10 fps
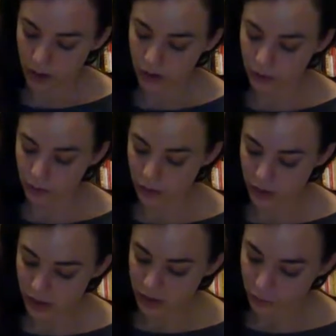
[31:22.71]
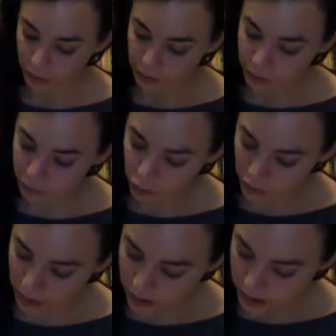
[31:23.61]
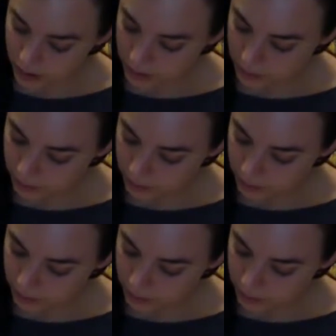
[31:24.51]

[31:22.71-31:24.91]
The first is freedom of choice.